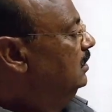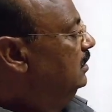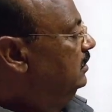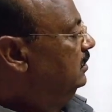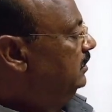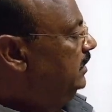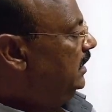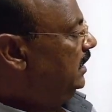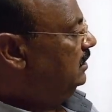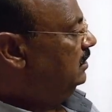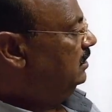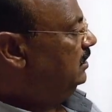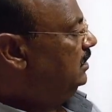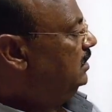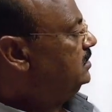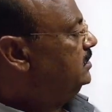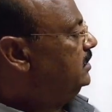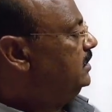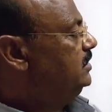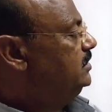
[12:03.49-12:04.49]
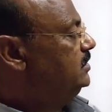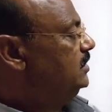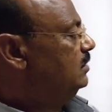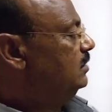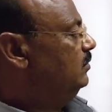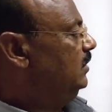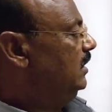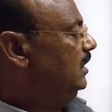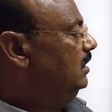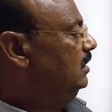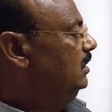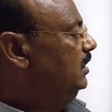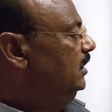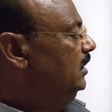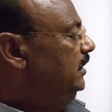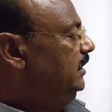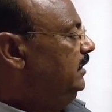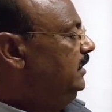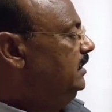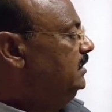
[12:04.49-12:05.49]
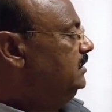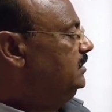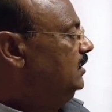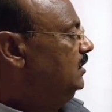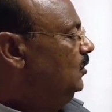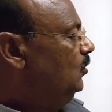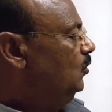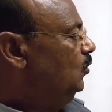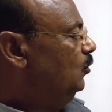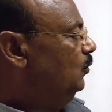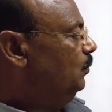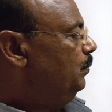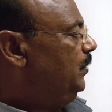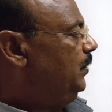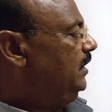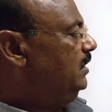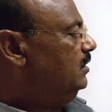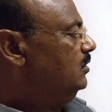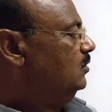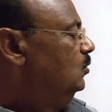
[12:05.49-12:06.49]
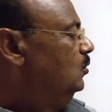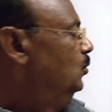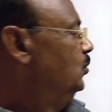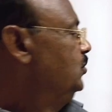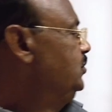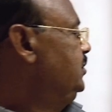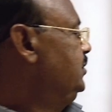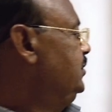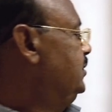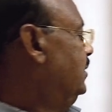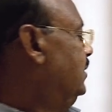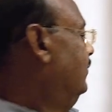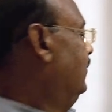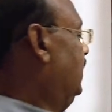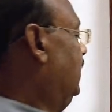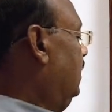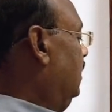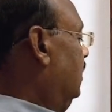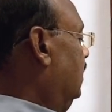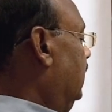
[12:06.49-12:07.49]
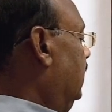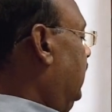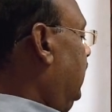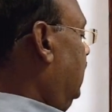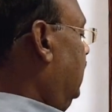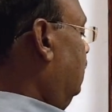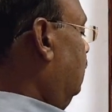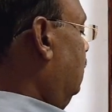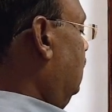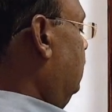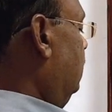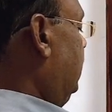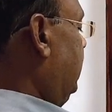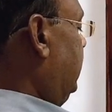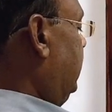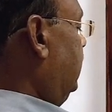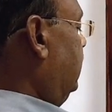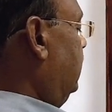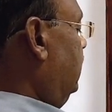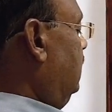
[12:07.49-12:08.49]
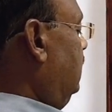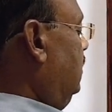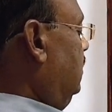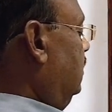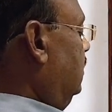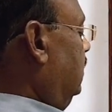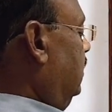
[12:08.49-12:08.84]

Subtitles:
then this interval is open closed interval and will be written